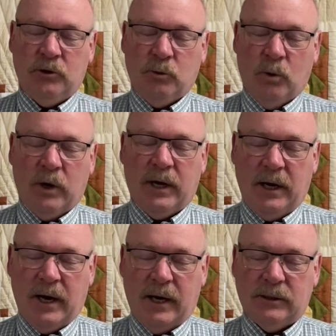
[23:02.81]
to work
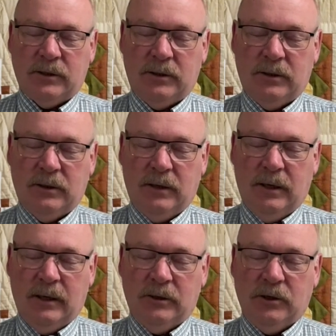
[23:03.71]
in us,
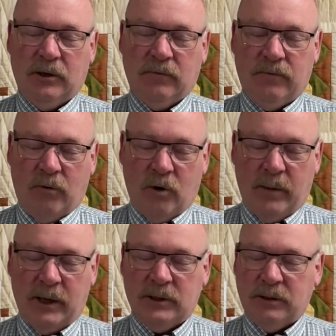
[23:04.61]
to conform
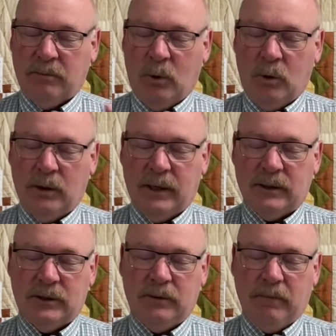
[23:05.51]
us and mold
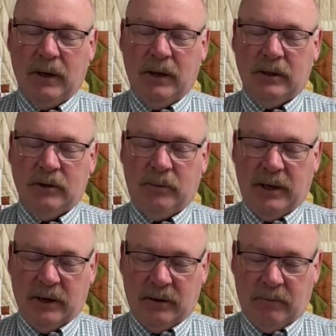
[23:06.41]
us to
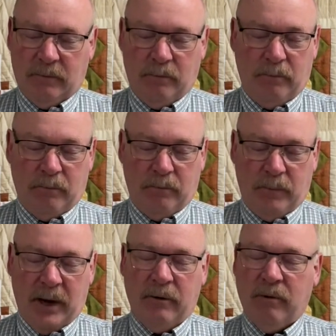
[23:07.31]
be a
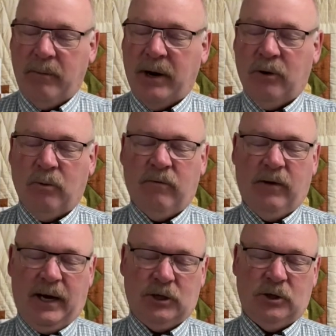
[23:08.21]
better and better
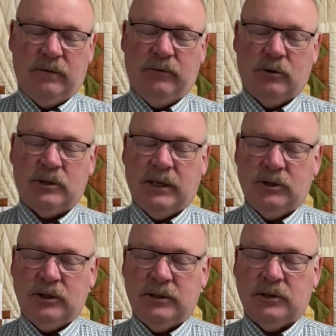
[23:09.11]
reflection of your
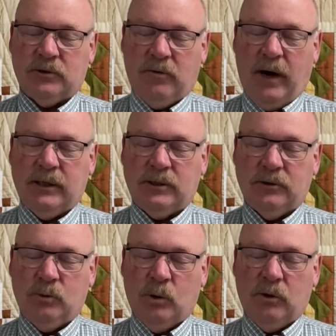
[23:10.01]
Son, Jesus Christ, to
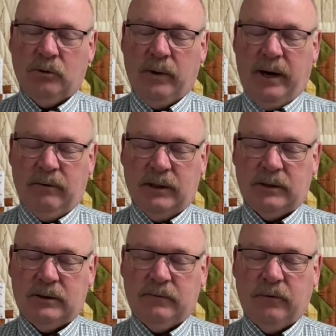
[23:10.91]
the world around
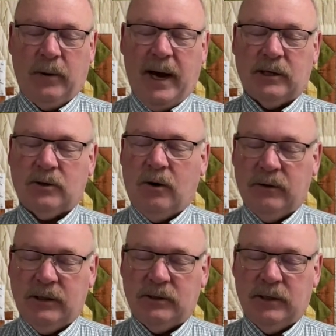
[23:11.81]
us. For we ask all
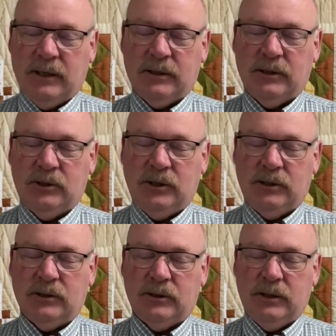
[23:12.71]
these things in Jesus'